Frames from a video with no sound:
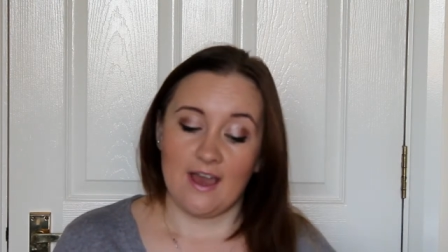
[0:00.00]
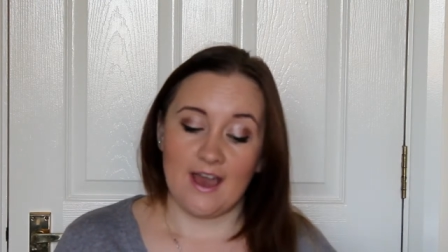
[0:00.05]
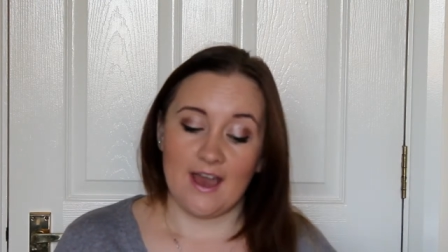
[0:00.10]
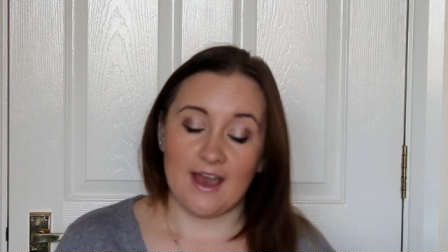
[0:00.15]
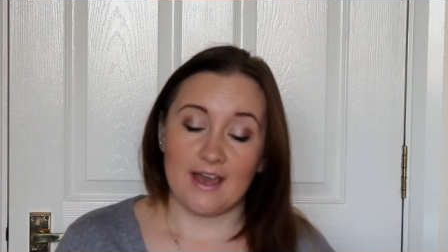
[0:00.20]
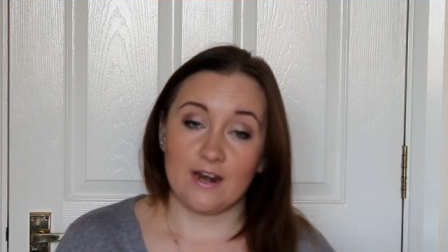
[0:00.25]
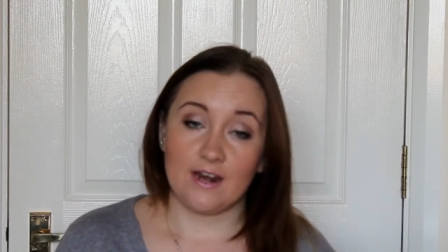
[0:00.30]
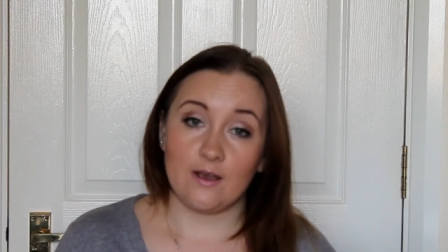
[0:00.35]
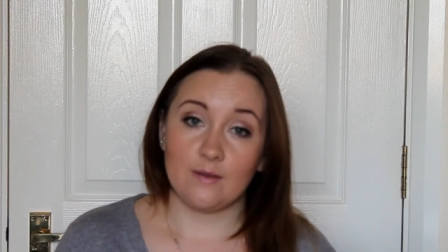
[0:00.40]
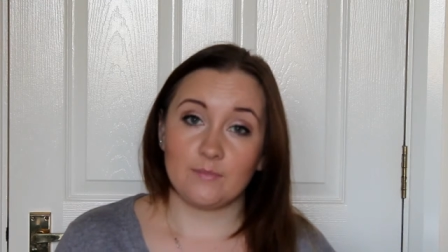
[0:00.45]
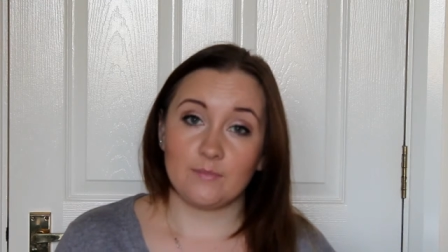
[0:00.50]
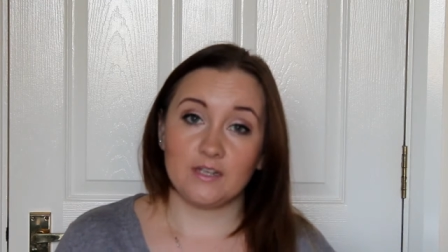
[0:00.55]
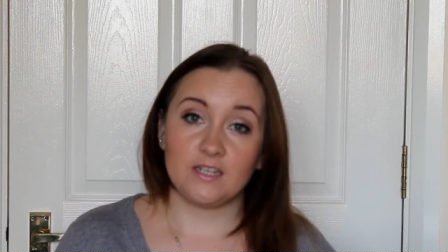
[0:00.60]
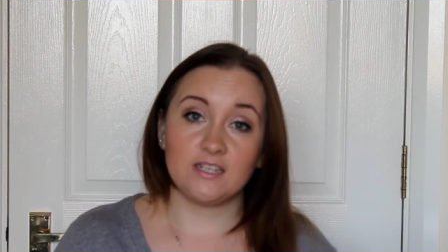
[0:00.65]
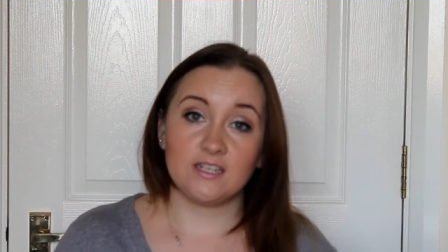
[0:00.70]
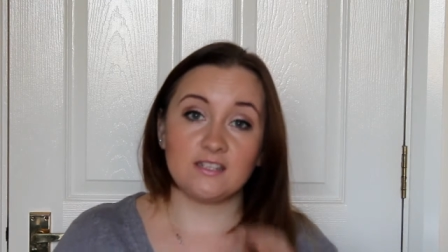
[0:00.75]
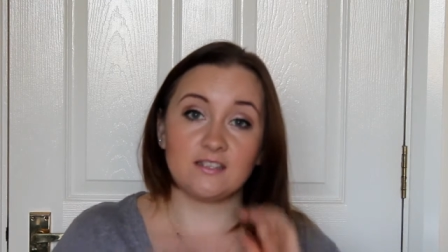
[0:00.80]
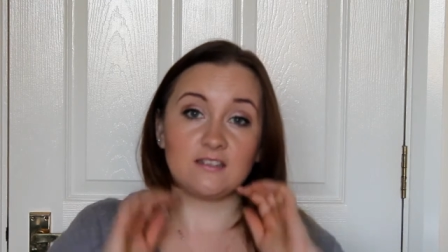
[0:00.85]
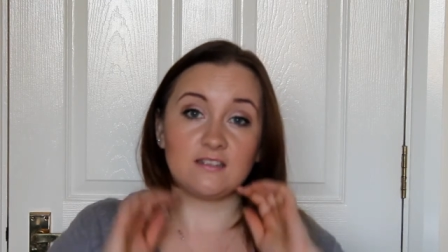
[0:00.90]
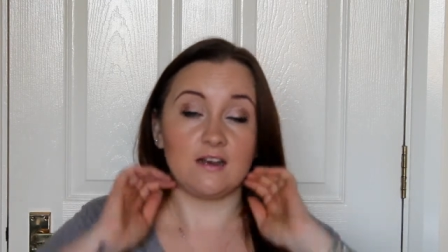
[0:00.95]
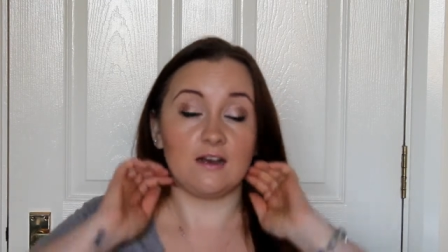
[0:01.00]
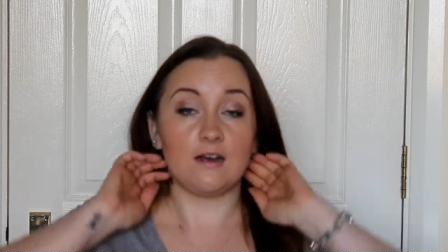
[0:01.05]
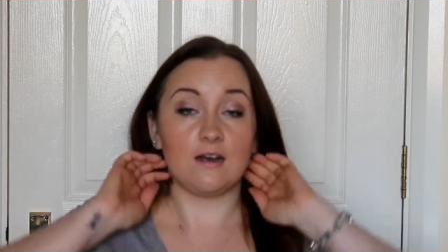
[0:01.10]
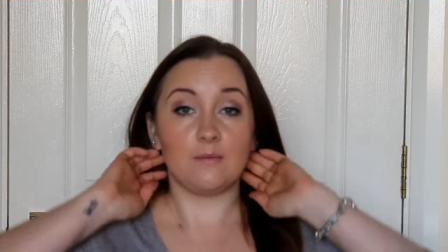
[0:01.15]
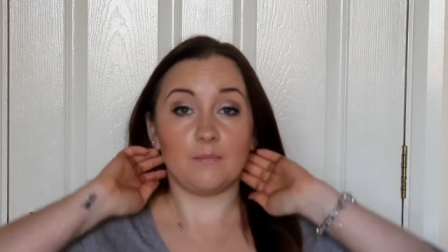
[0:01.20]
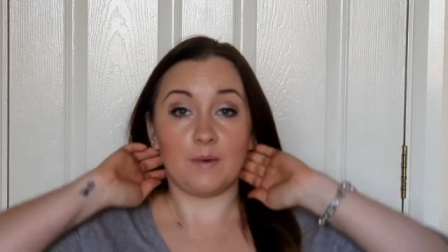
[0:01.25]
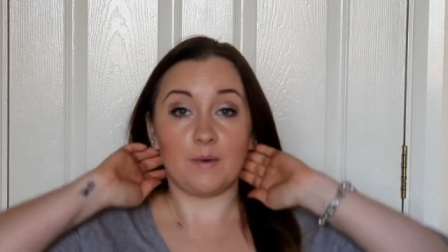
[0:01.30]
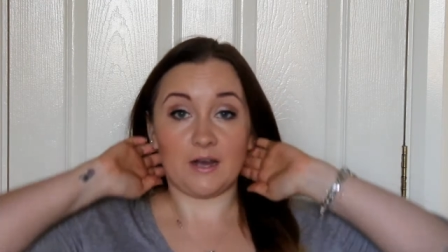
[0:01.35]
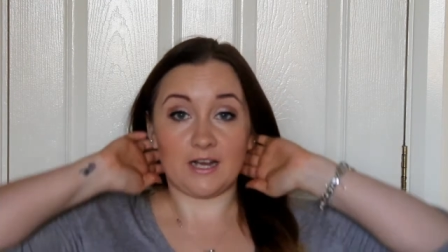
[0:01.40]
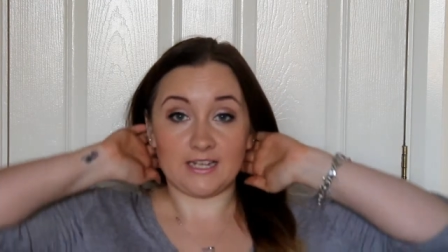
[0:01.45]
and I'm going to
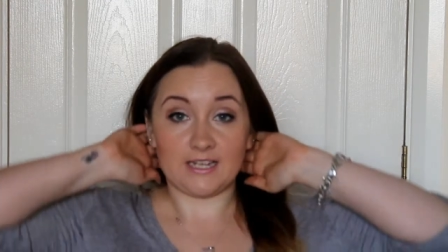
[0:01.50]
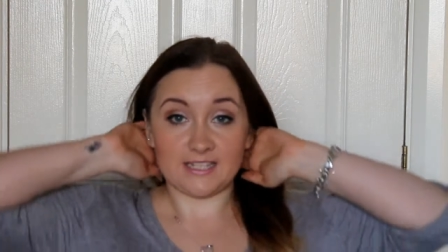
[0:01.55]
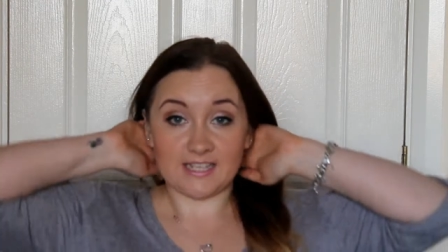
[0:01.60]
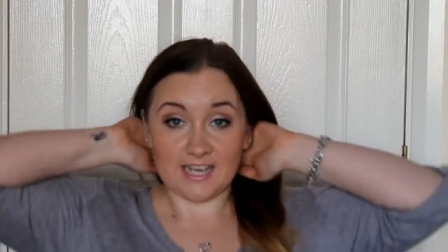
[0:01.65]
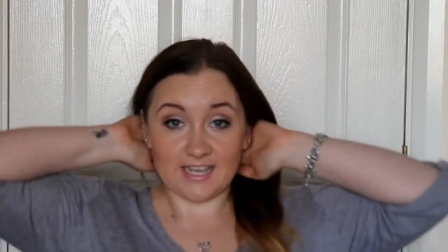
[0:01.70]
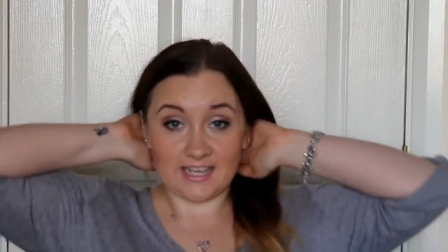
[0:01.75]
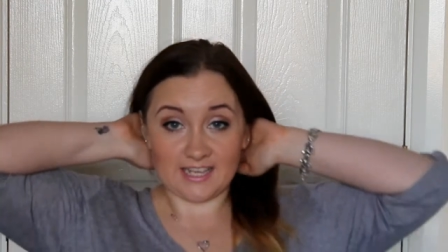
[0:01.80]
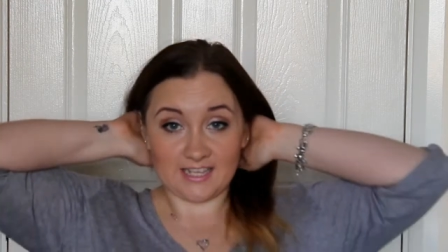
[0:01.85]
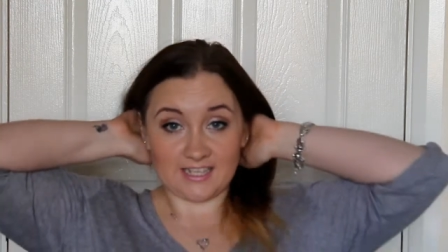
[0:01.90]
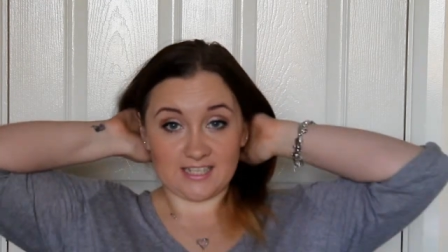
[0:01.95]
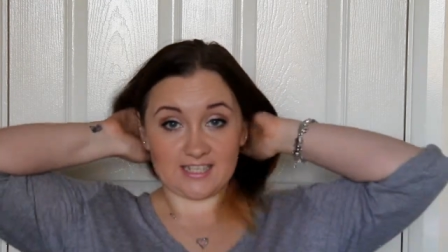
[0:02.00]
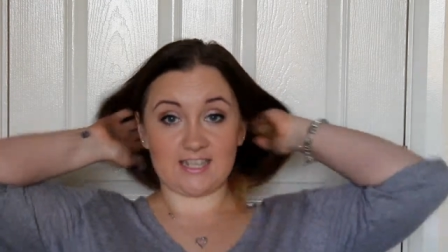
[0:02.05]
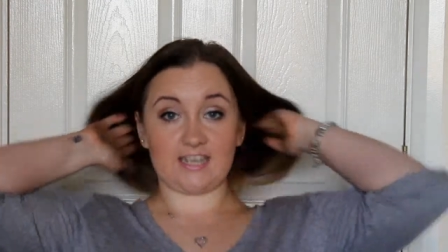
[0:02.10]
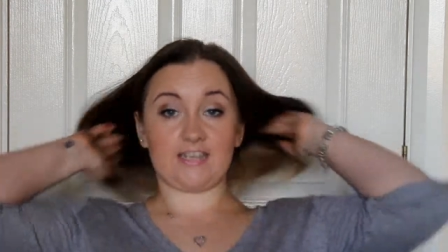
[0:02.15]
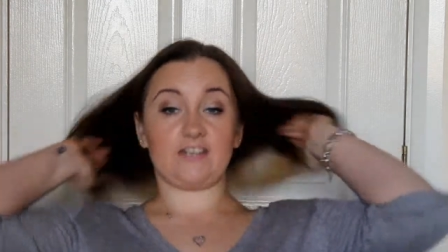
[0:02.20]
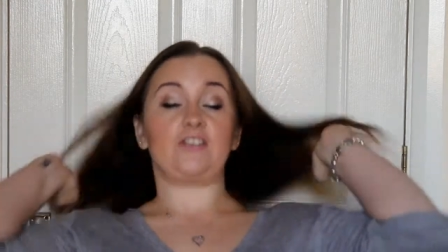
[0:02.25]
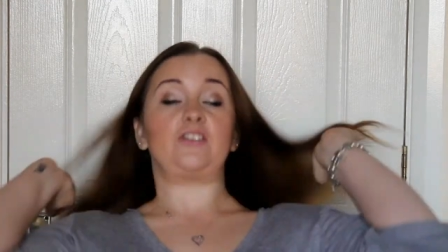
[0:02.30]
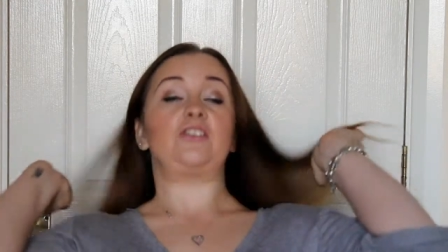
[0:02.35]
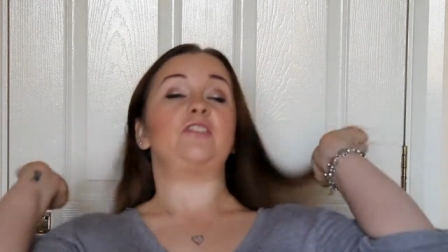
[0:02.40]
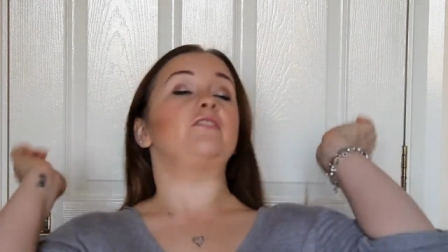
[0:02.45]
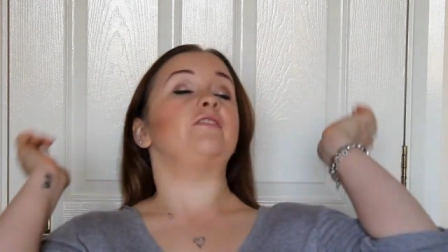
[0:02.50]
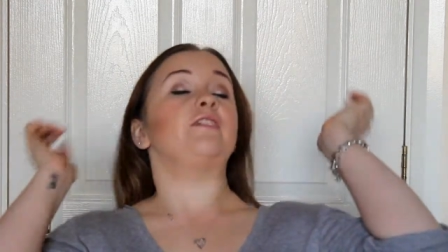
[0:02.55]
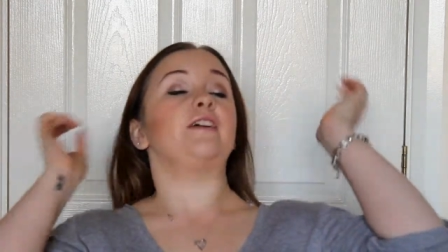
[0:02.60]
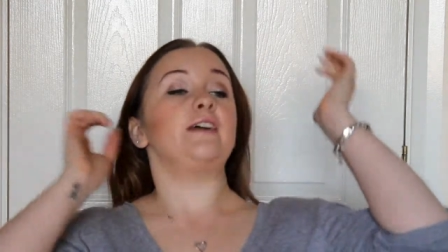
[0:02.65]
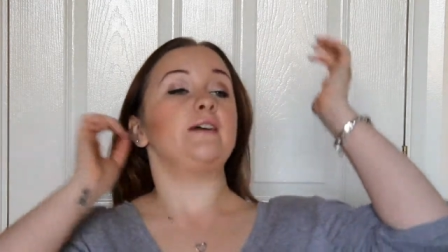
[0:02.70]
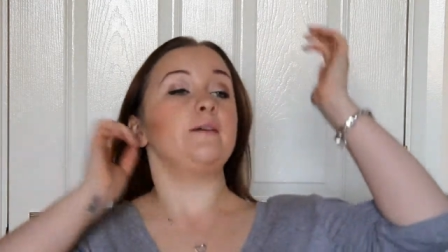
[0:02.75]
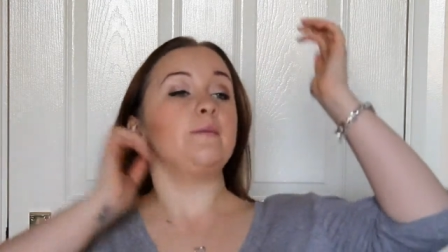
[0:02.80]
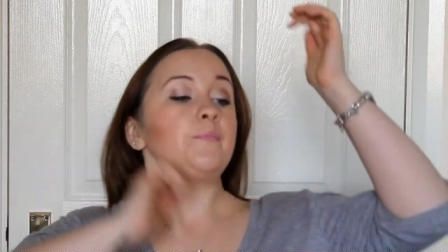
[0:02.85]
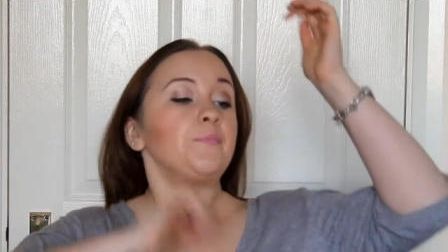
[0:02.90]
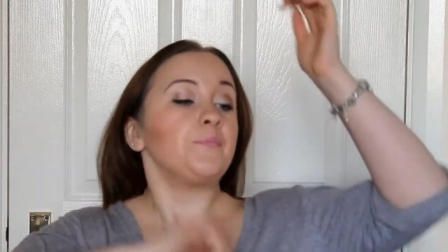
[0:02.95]
start by taking a section of
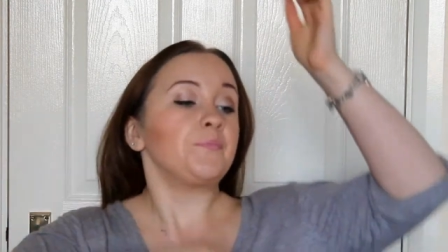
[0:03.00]
it,